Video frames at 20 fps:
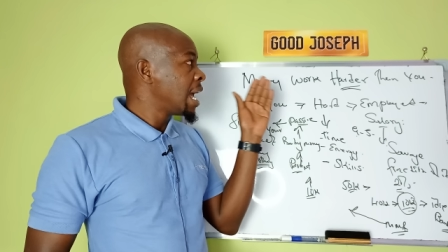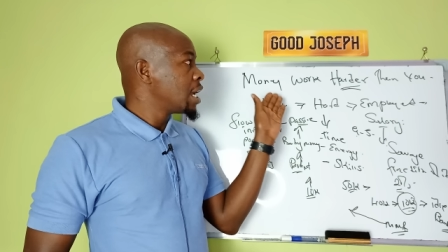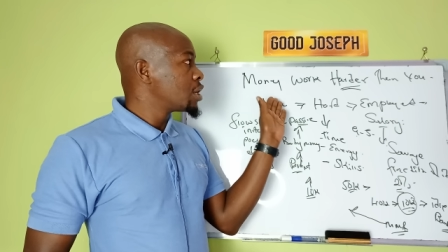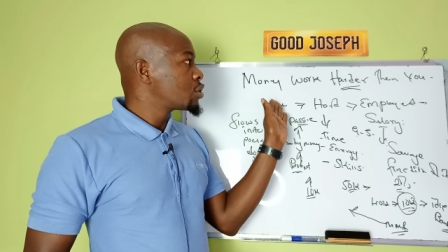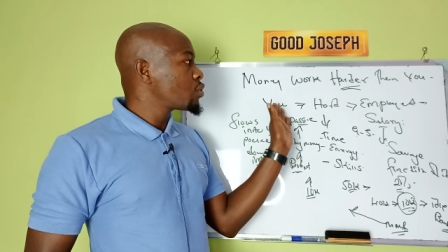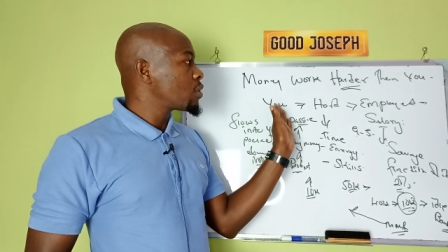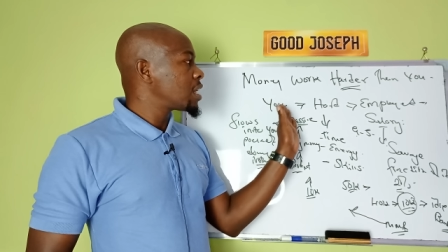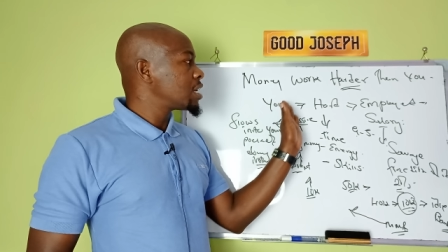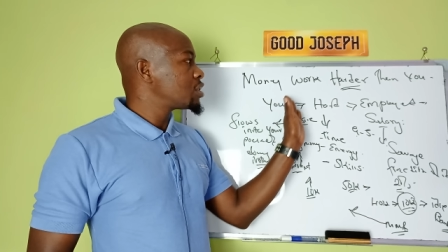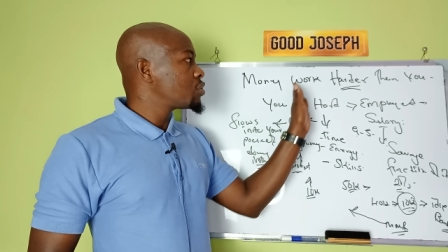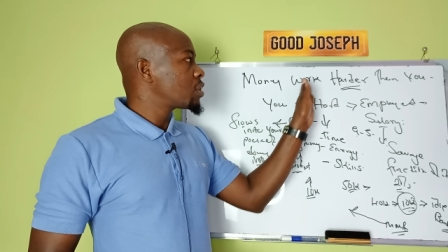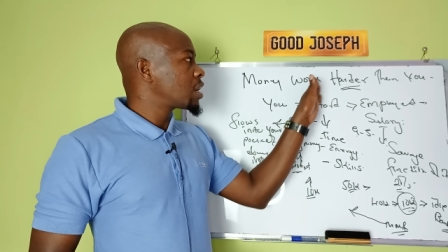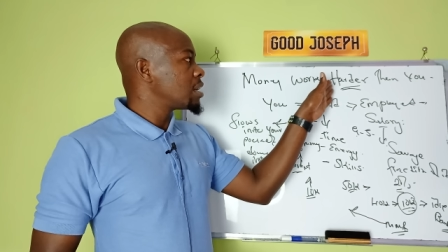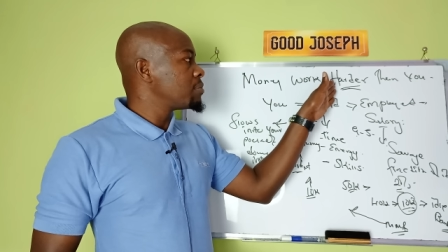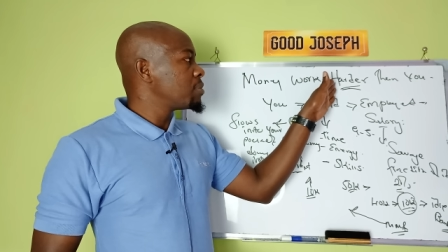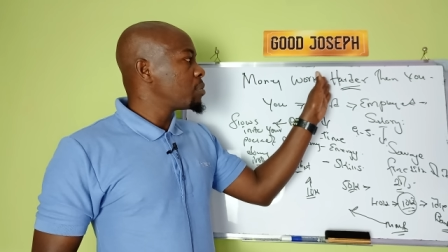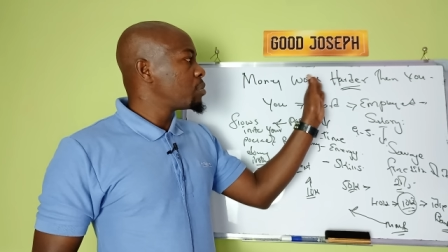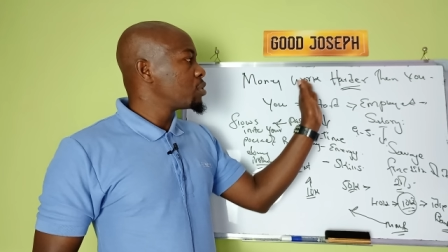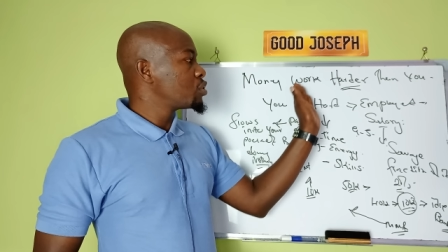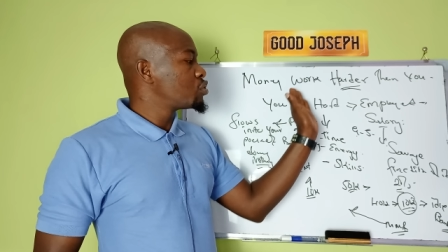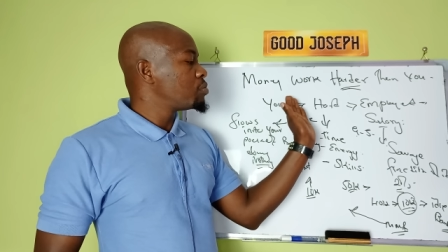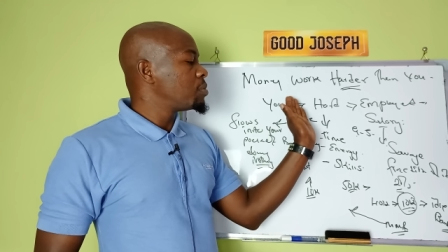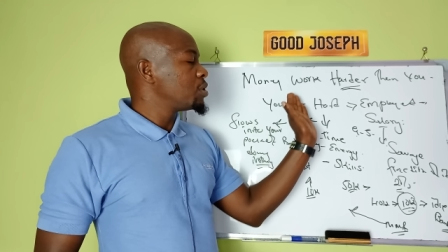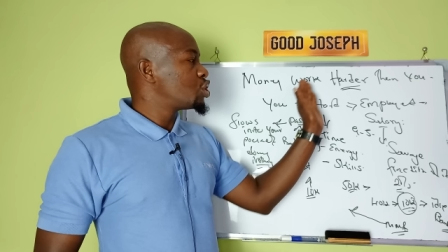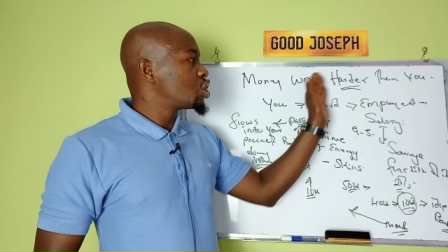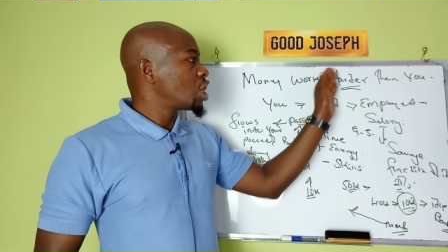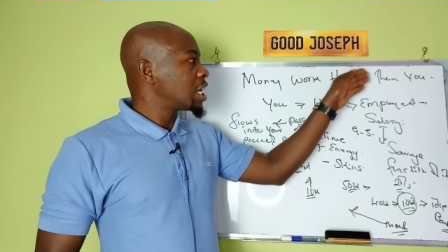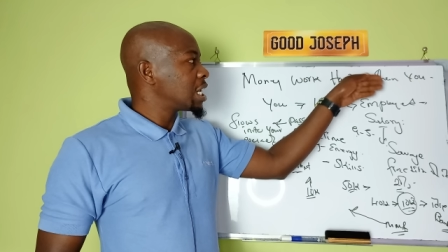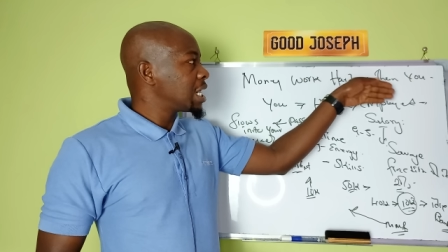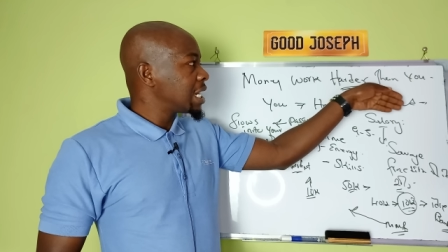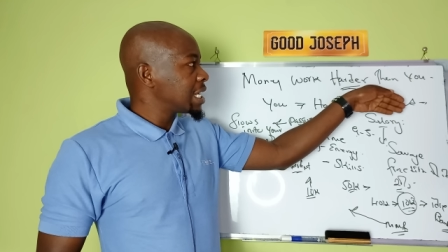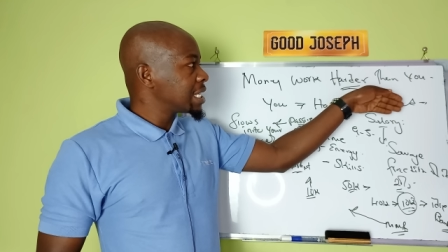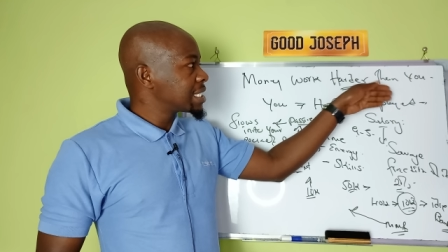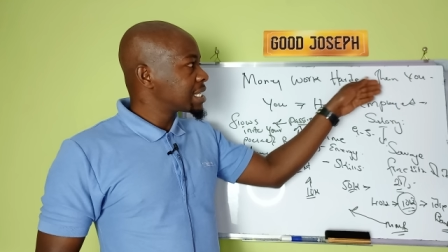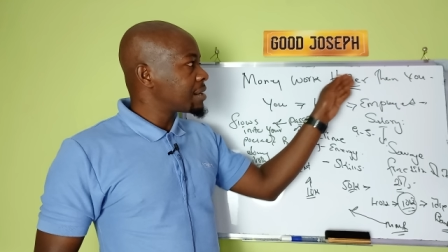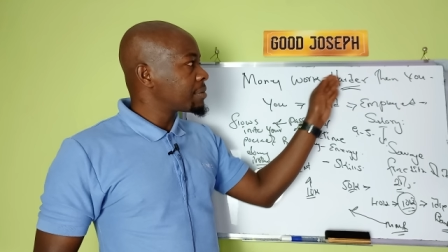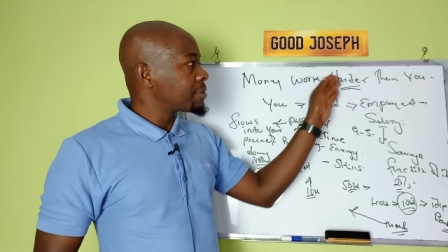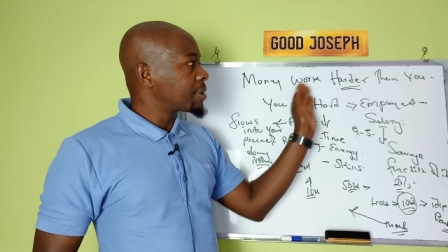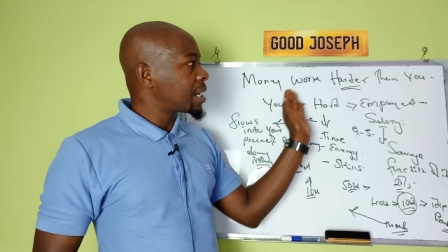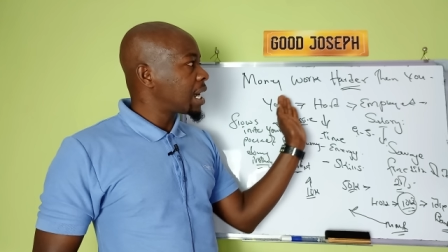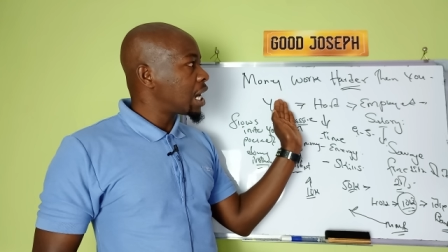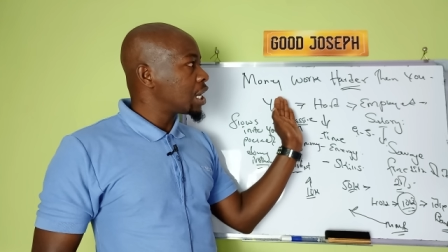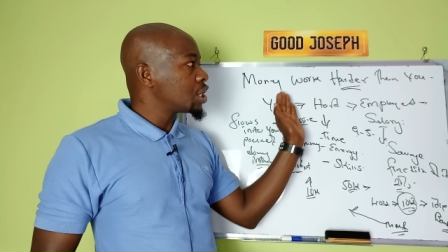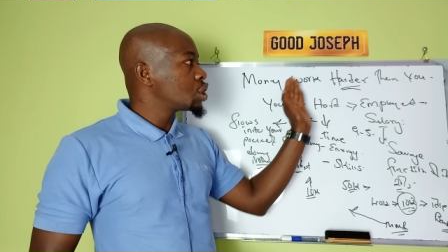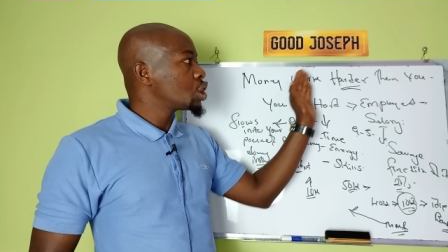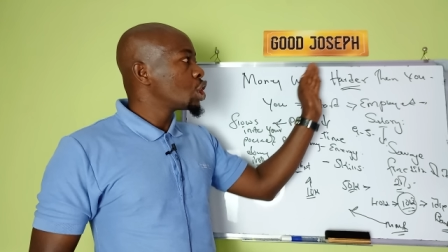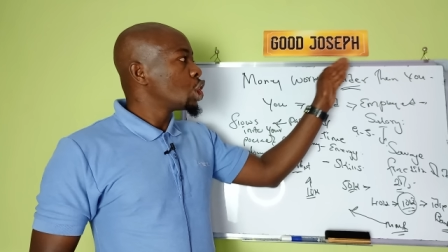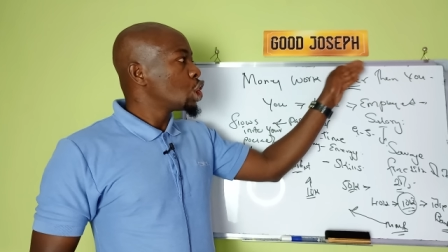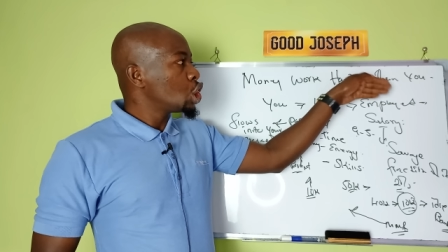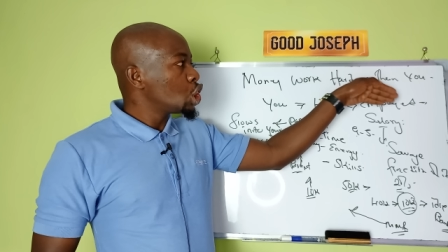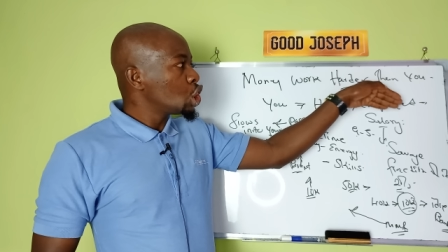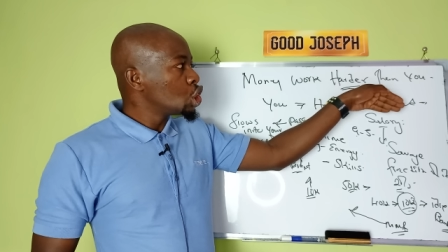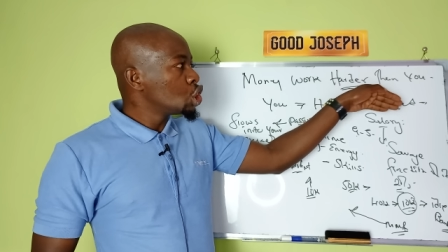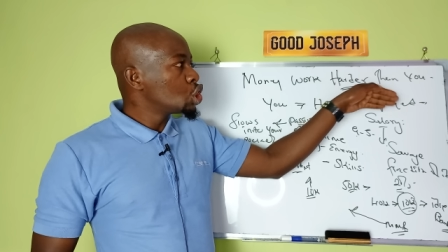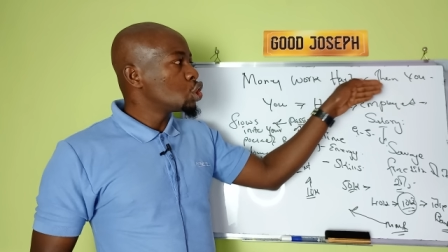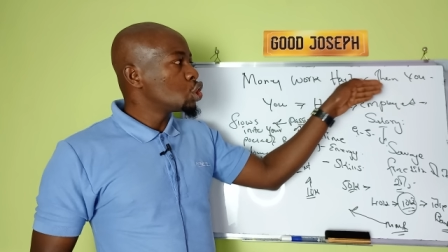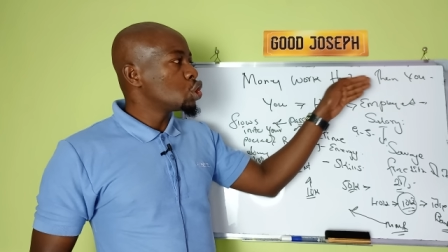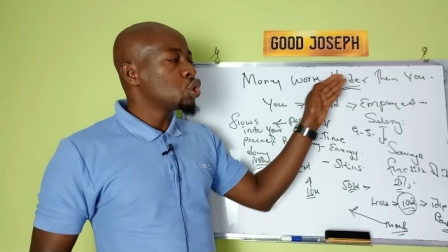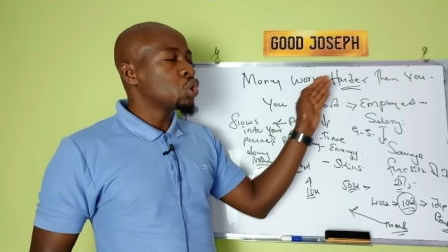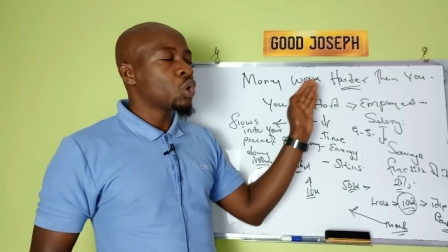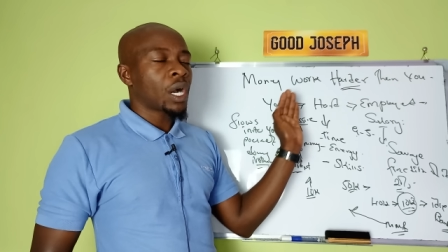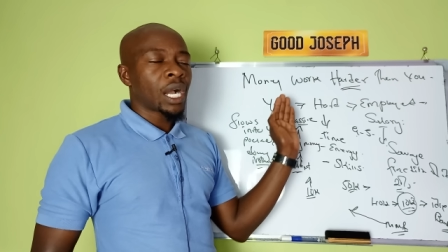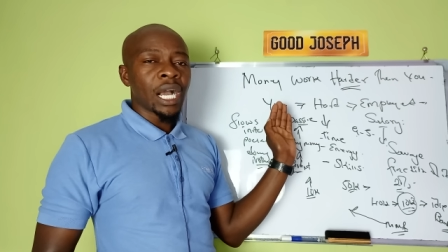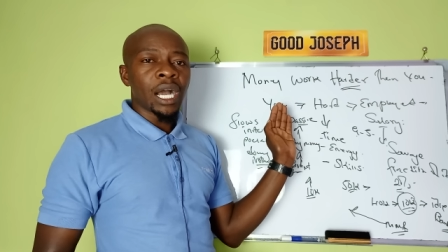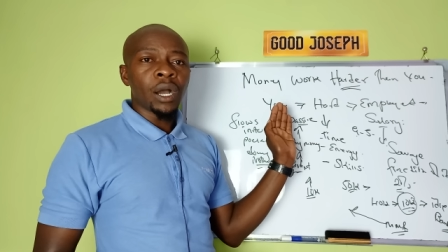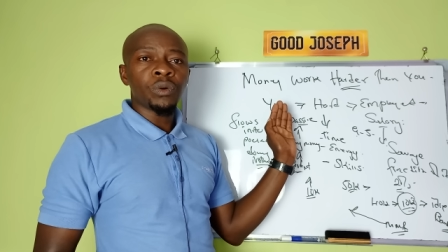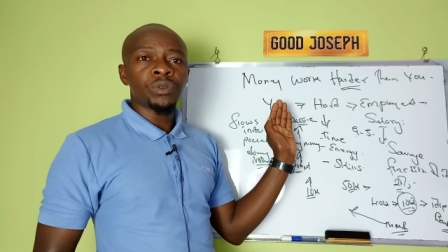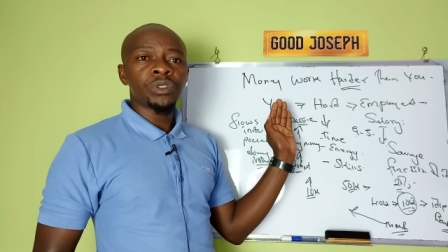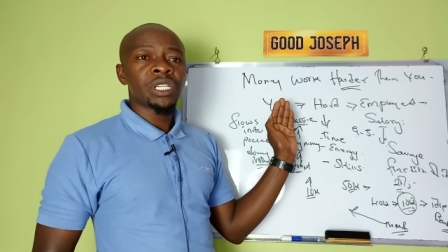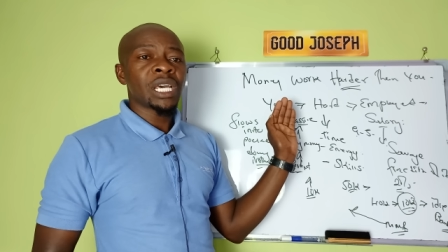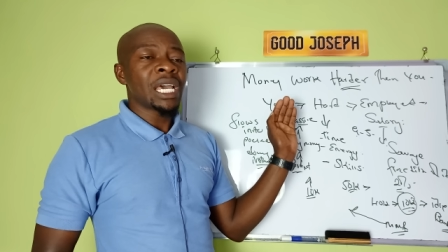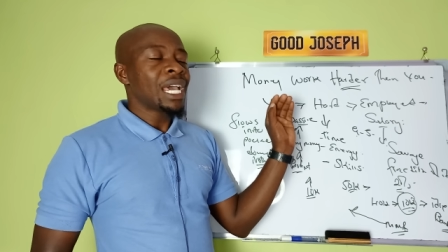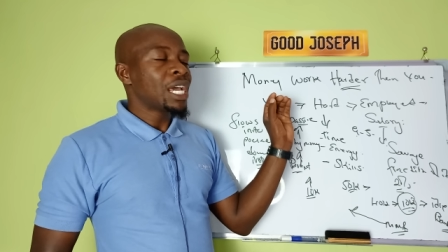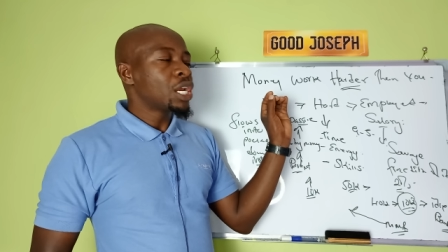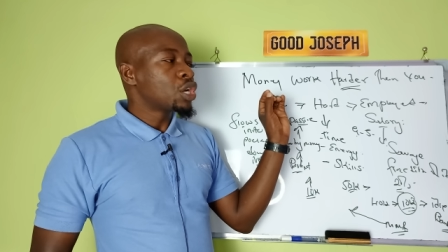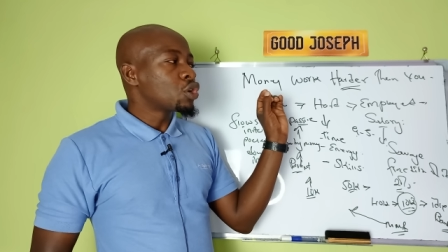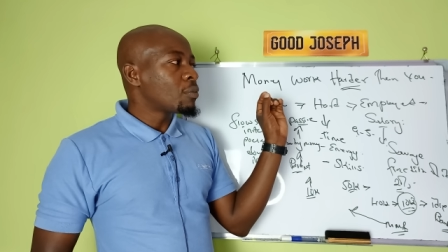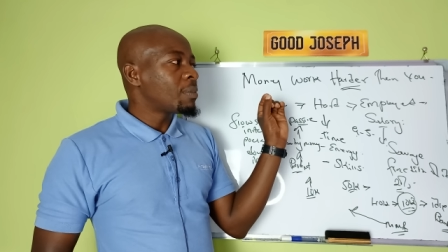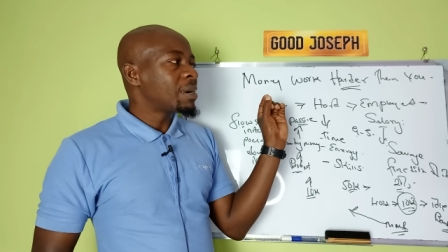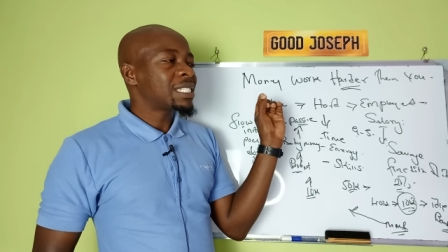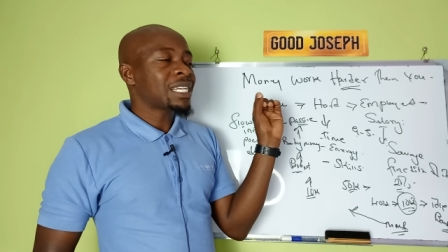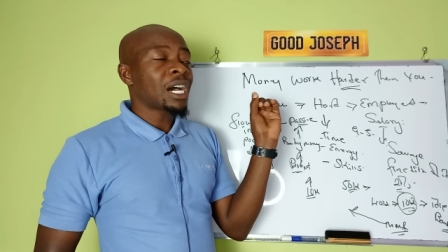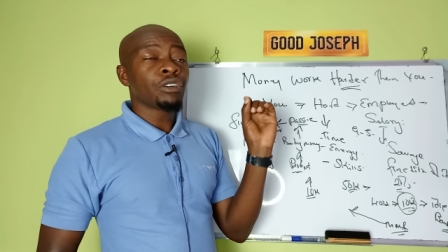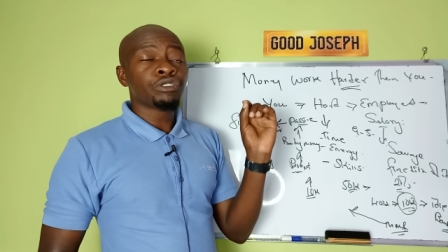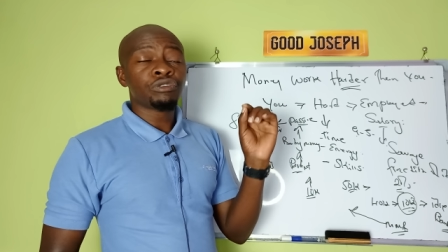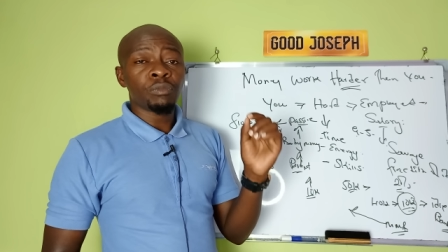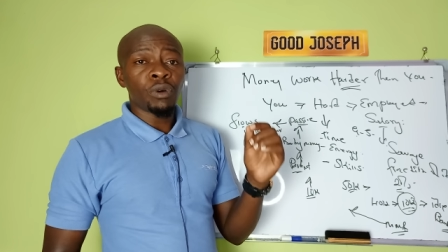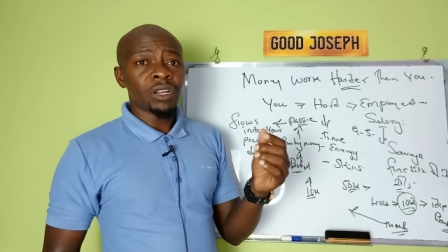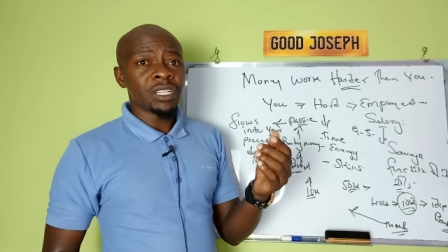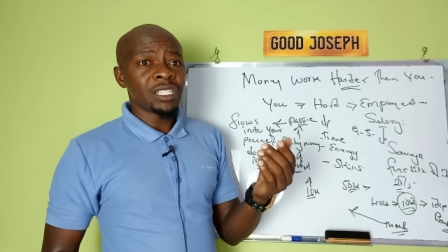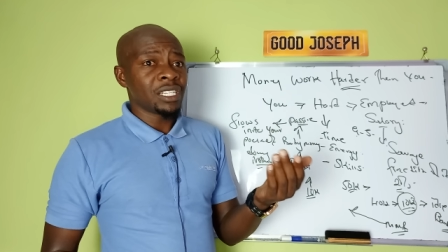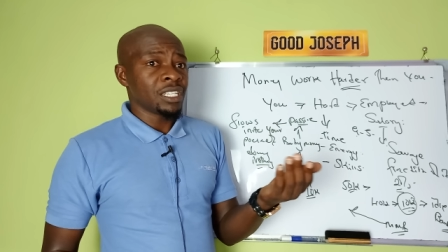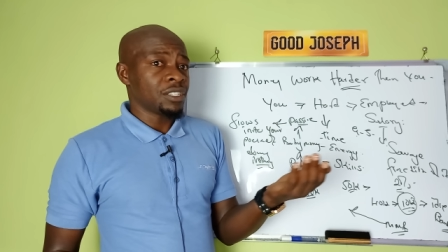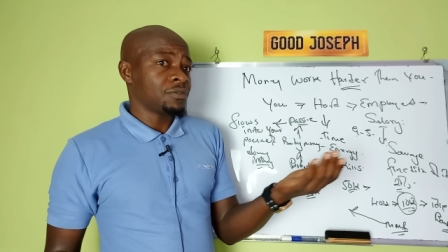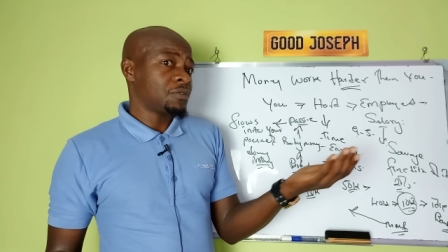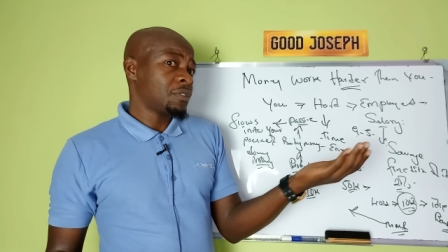so that you can be able to be channeling some cash into your account, no matter how small it is.